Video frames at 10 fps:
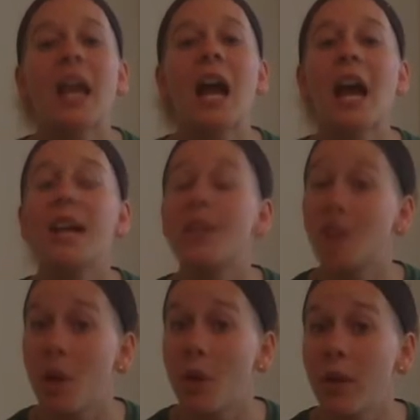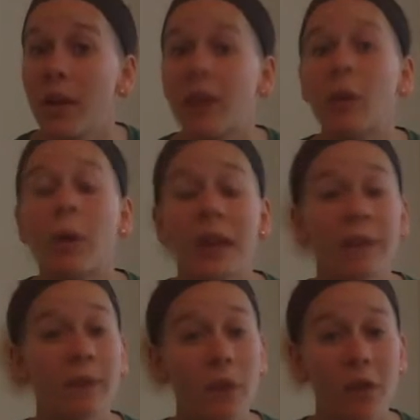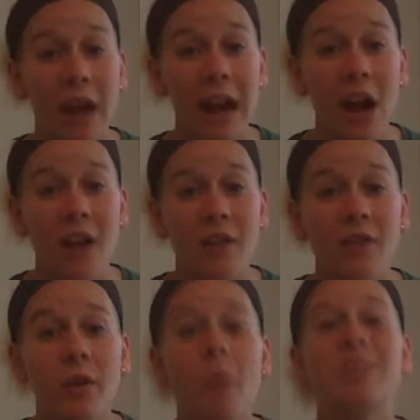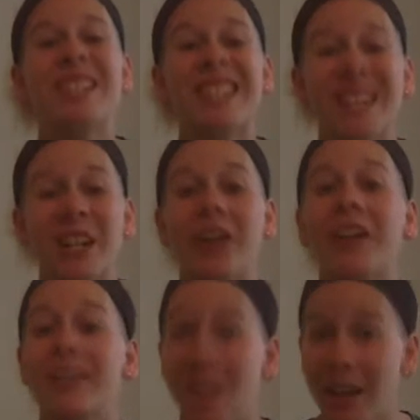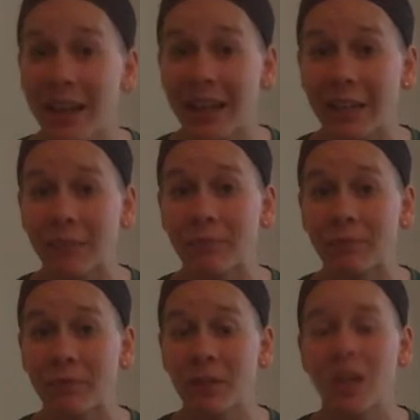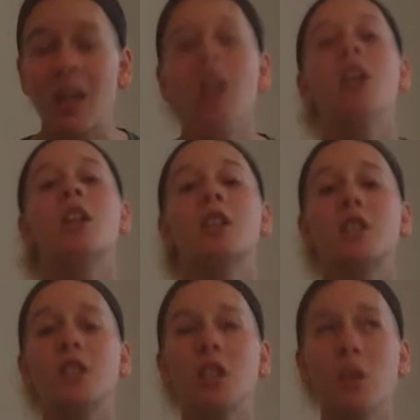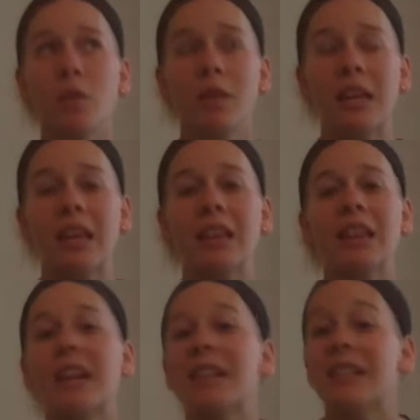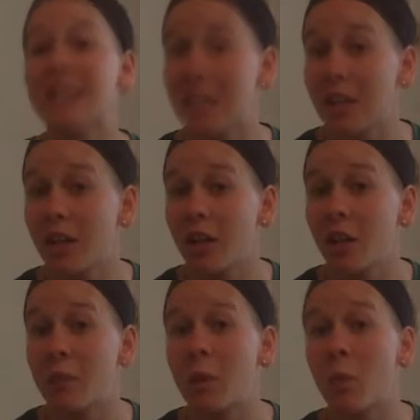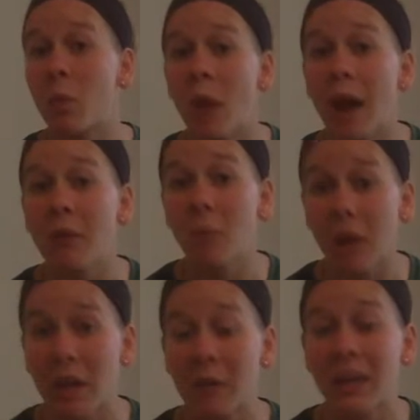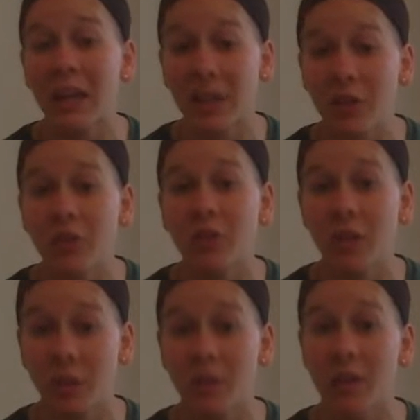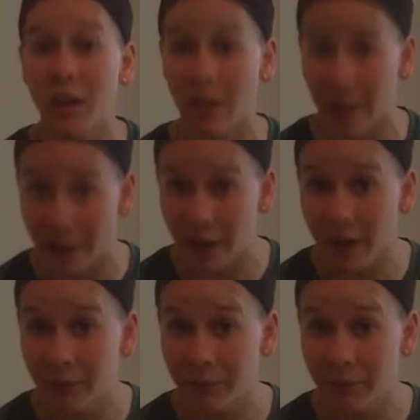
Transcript: I know that quite a few crayons wrote Dear Duncan. Do you think that dear could be one way we introduce our letter?